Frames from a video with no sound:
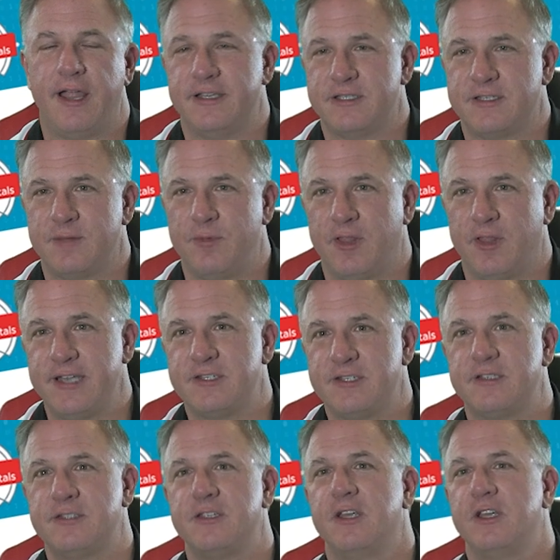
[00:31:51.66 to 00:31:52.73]
and
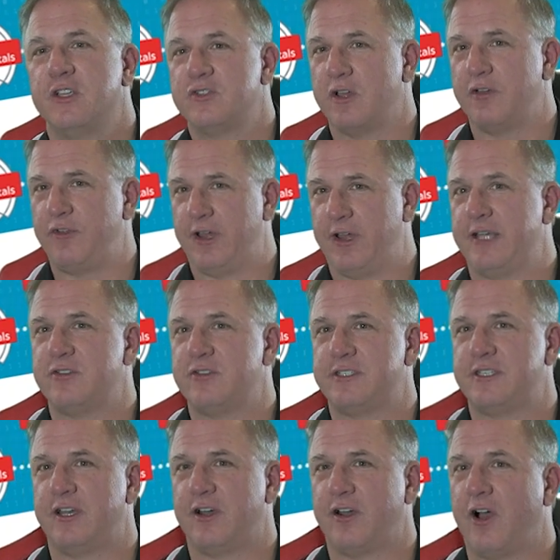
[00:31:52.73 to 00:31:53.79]
simulations. So if you're
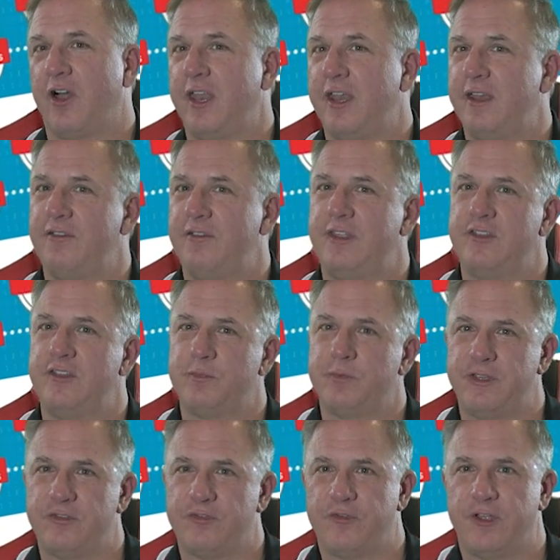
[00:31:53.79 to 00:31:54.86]
interested at all in any of these,
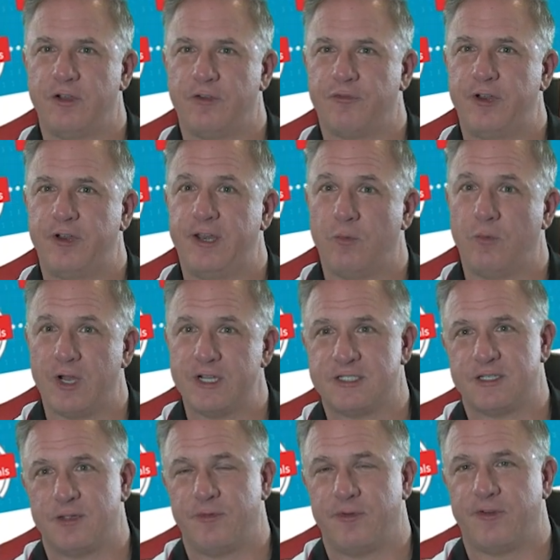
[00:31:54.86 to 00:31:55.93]
please feel free to watch
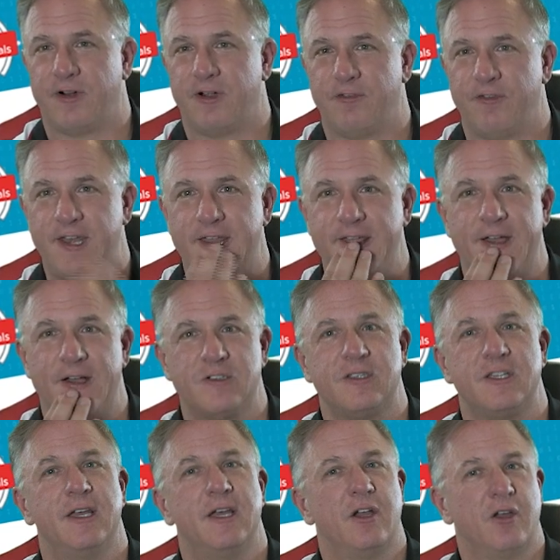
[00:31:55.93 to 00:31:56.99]
some of our videos.
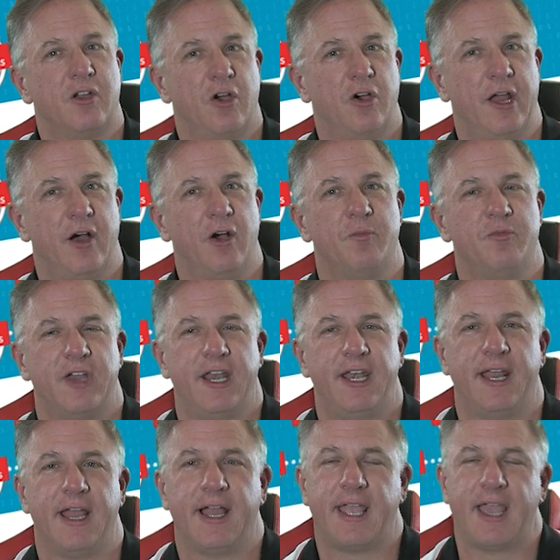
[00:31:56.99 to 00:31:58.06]
Go to
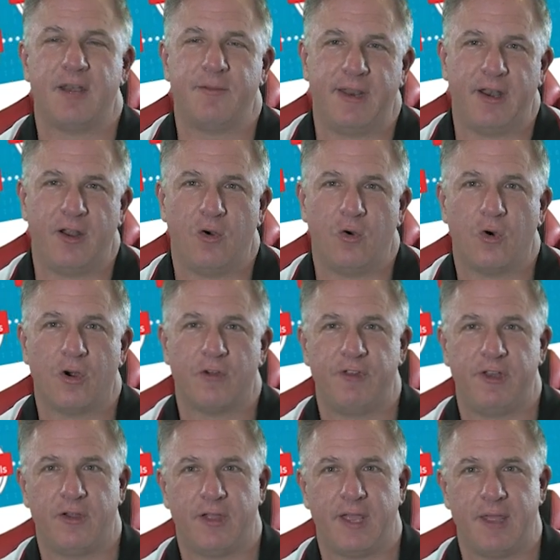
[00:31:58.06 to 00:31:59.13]
hopetrainingacademy.org,
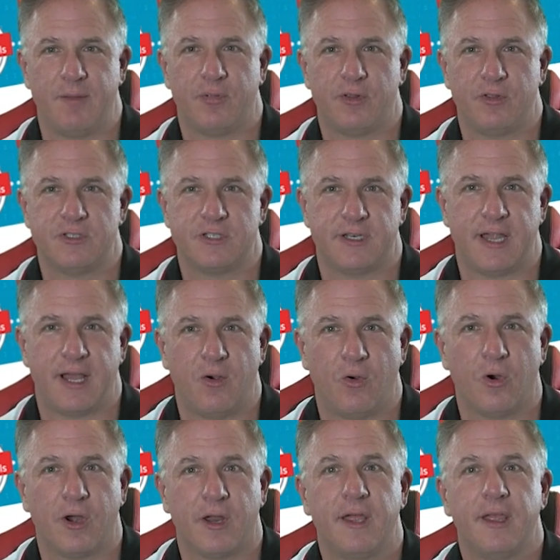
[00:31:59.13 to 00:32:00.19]

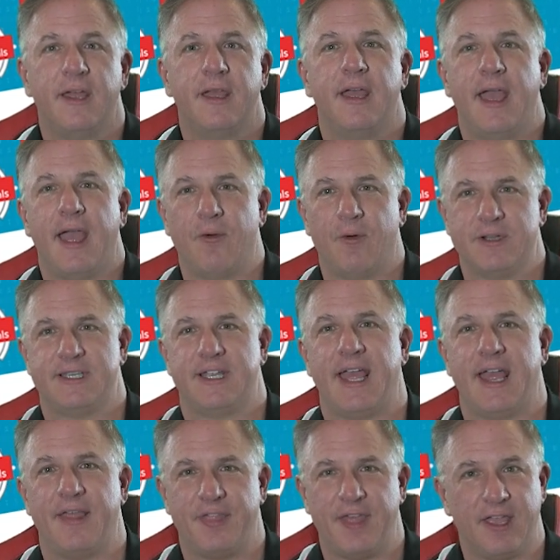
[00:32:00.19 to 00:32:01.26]
videogamepalooza.org. And once
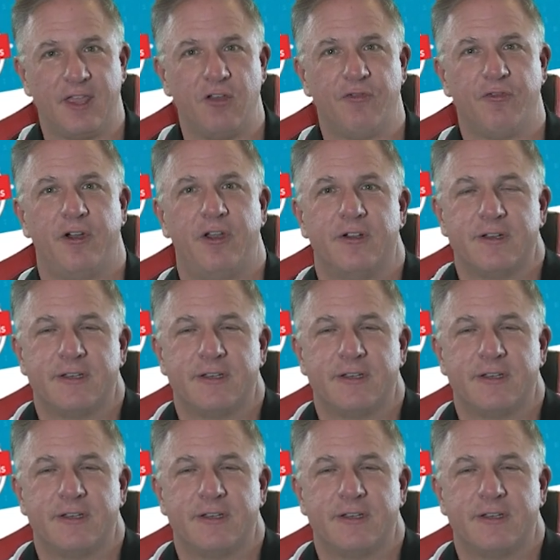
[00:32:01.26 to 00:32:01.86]
again, thank you for your